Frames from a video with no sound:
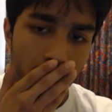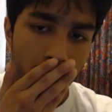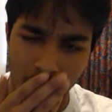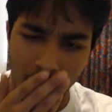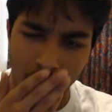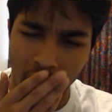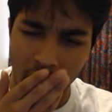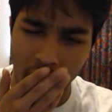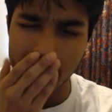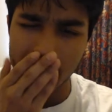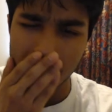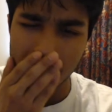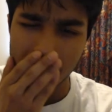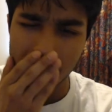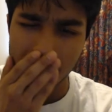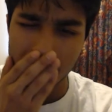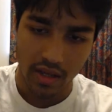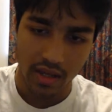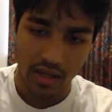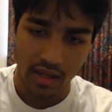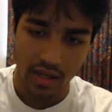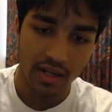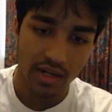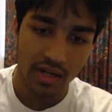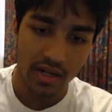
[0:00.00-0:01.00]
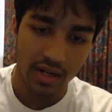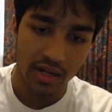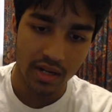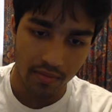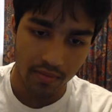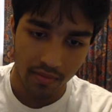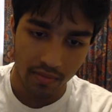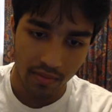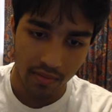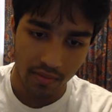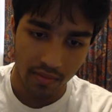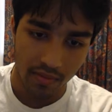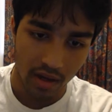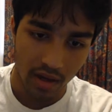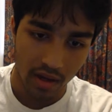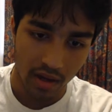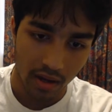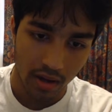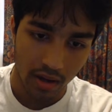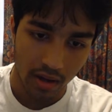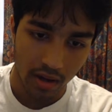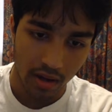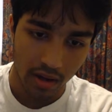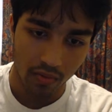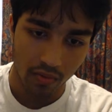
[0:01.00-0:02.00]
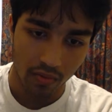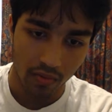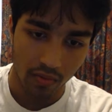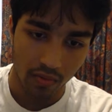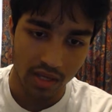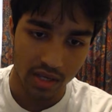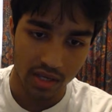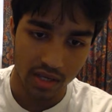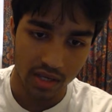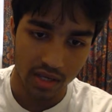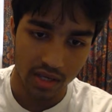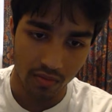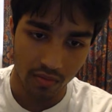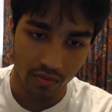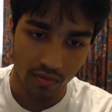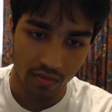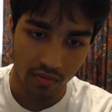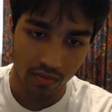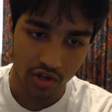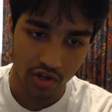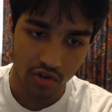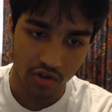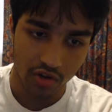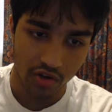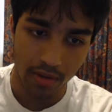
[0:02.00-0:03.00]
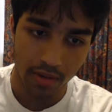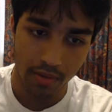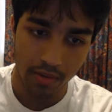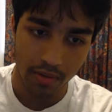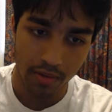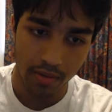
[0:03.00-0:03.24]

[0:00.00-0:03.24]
the incident was extremely poor,